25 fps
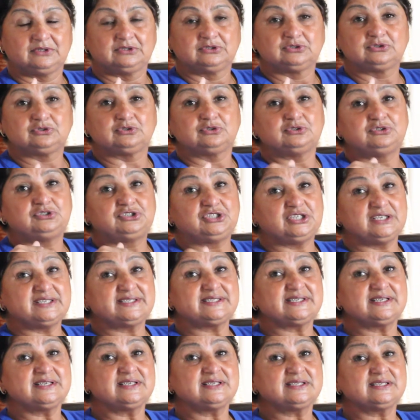So
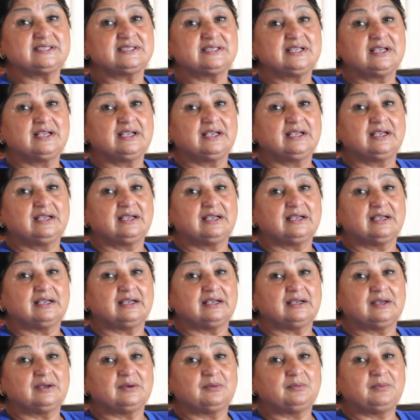Jesus,
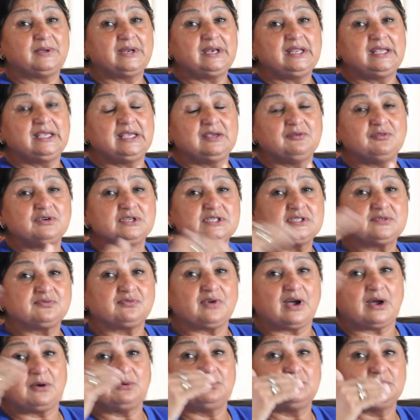when he was
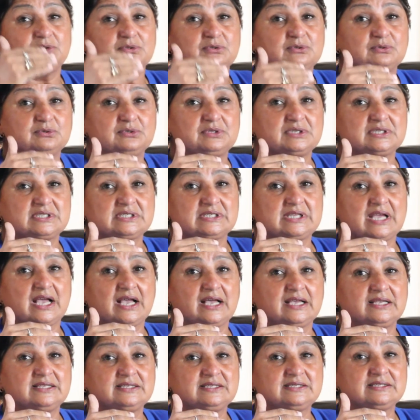found through the
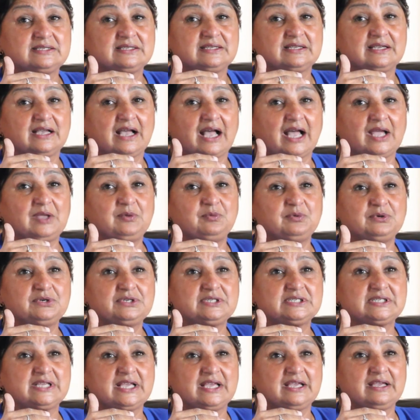stars, I
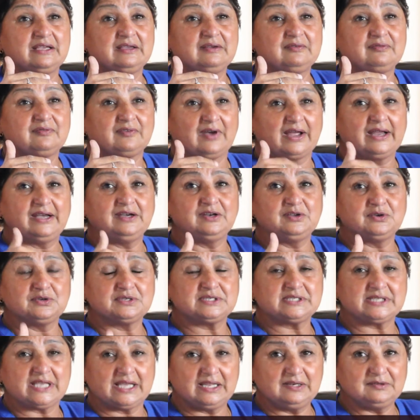would say, find
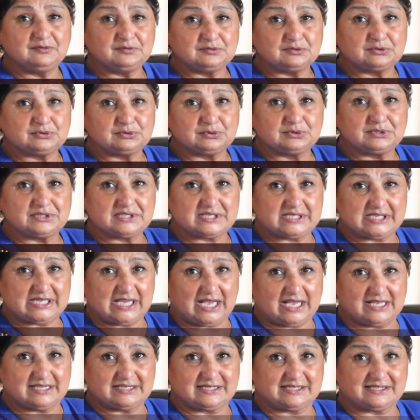yourself through the
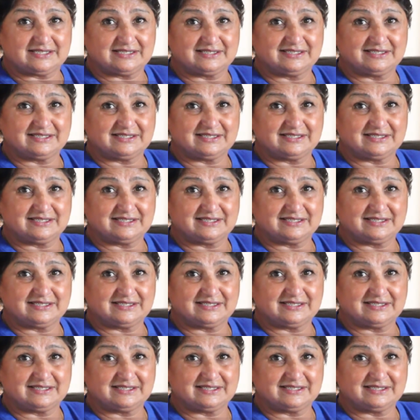stars.